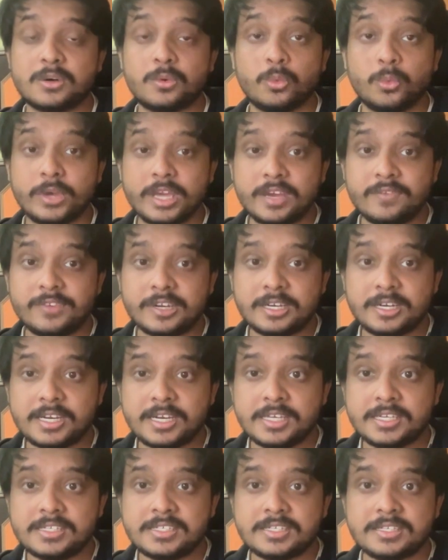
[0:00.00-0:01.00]
a wave at
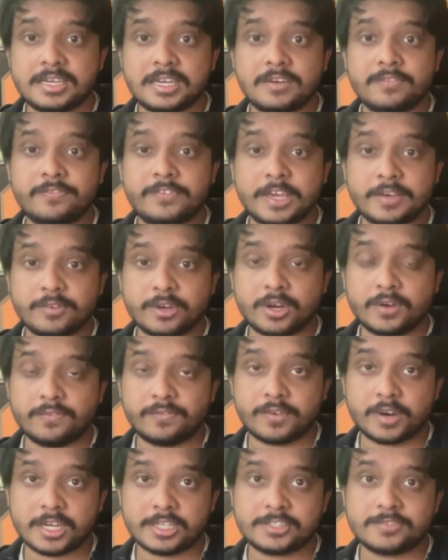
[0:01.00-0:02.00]
least in favor
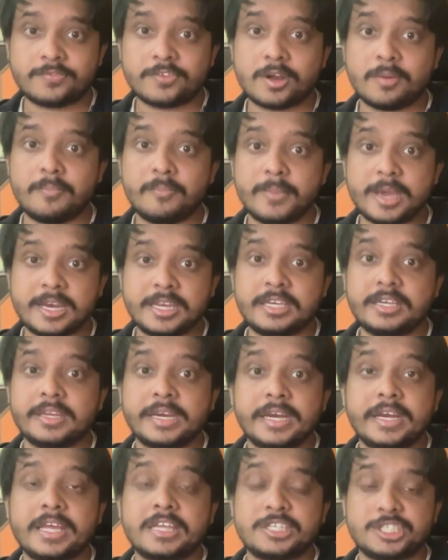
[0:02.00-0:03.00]
of Rust from many
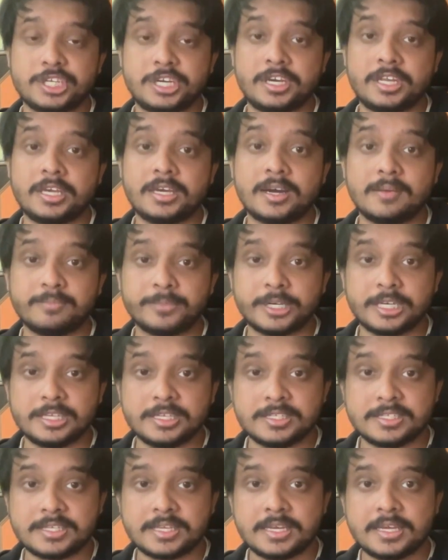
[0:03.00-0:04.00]
great engineering
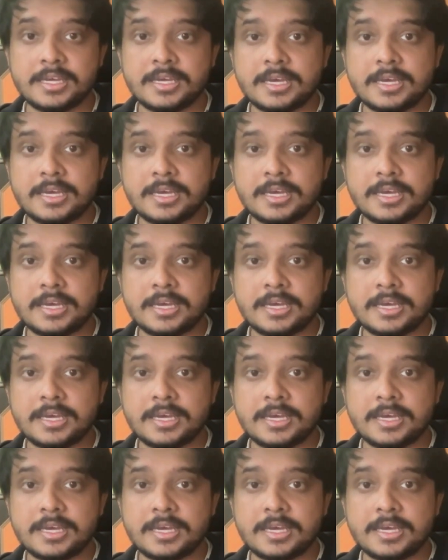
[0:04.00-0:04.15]
companies.